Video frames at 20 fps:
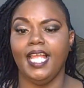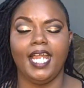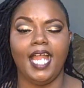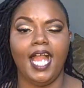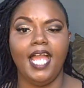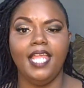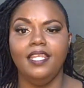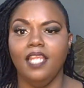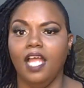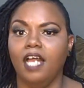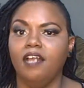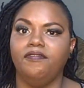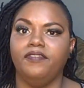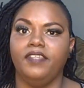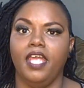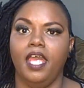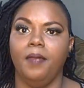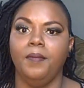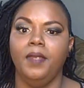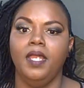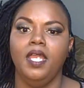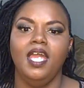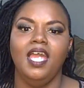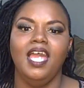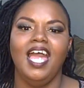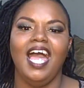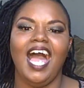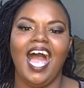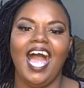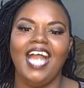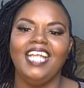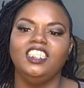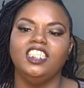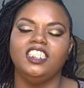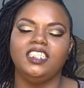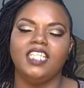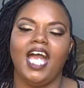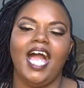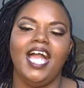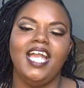Like, I love them.
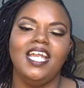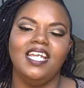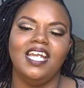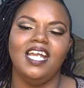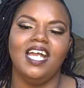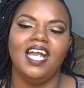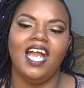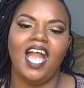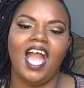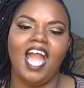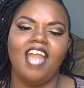I